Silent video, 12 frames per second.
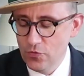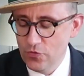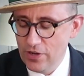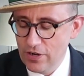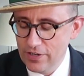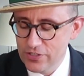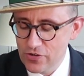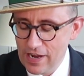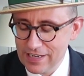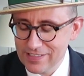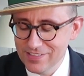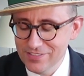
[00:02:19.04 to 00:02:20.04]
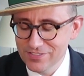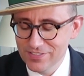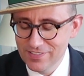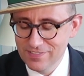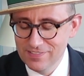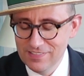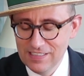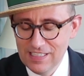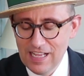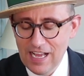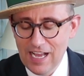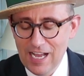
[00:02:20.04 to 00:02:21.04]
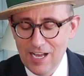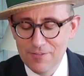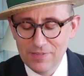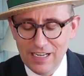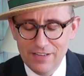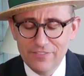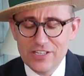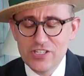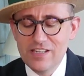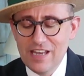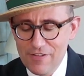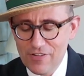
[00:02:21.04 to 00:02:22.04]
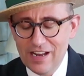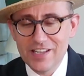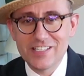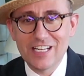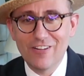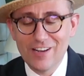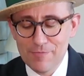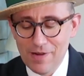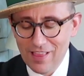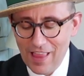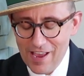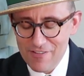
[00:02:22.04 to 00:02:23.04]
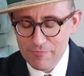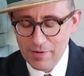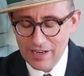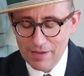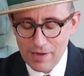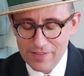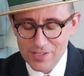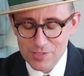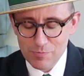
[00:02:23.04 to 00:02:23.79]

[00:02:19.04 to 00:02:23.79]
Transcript: Very attractive. I've actually never had a cigarette in my life, but I bought this